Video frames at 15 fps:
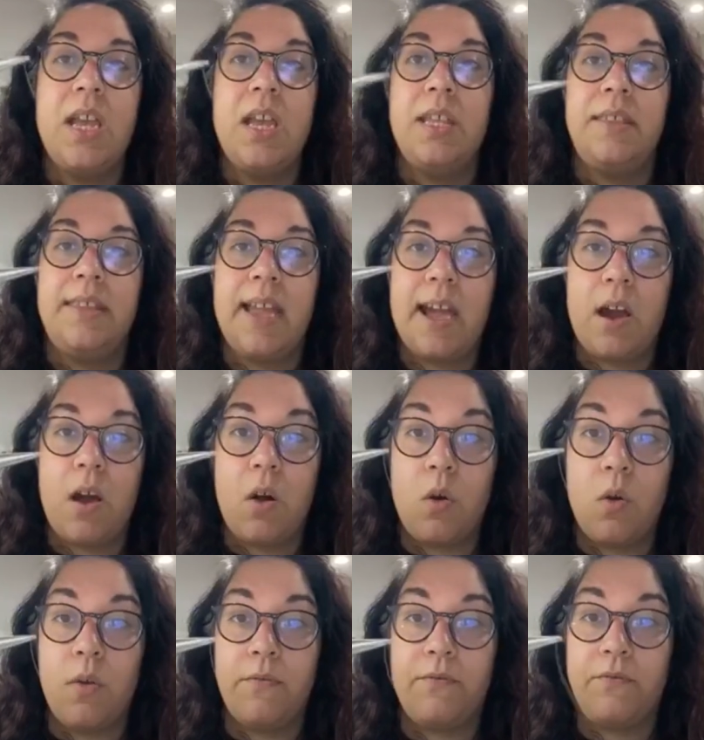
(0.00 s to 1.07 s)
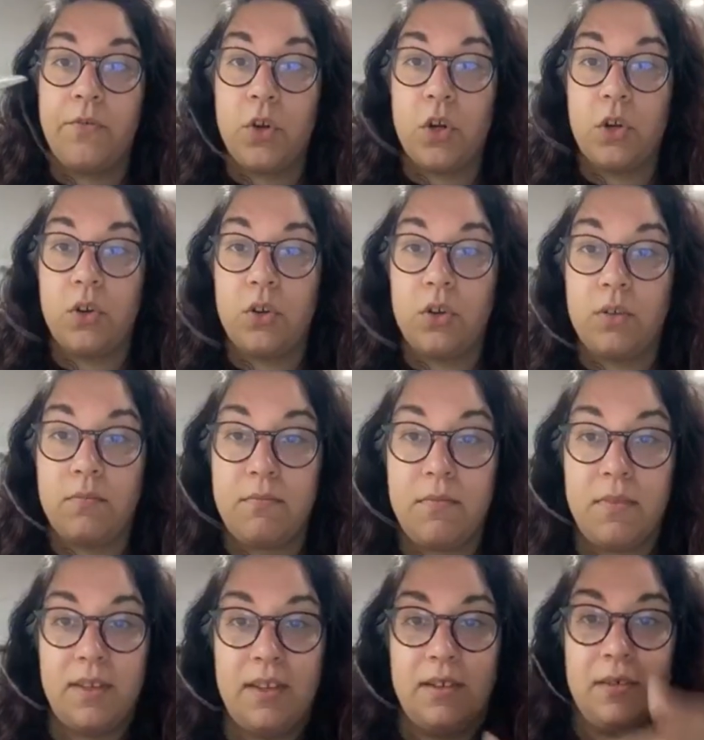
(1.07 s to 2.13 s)
Now
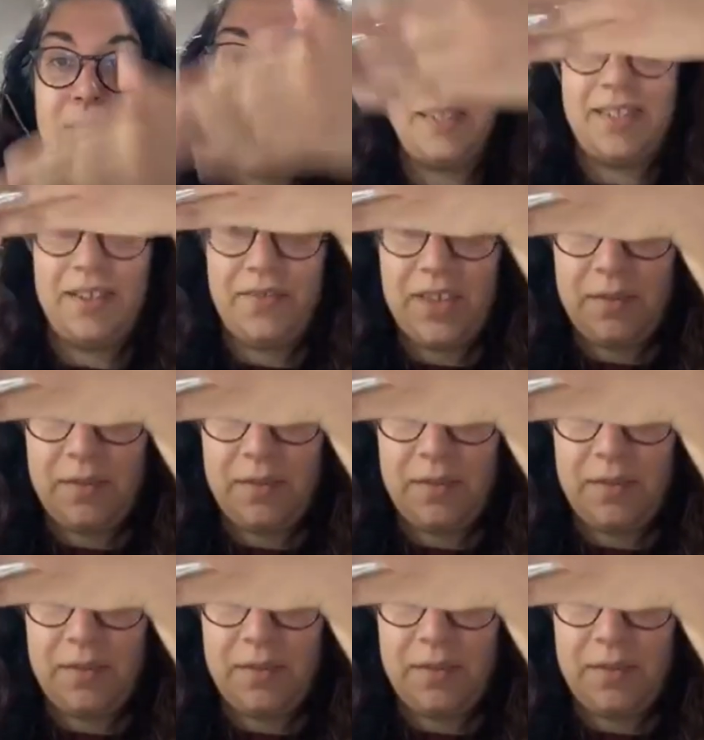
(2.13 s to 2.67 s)
here, let me see if I can,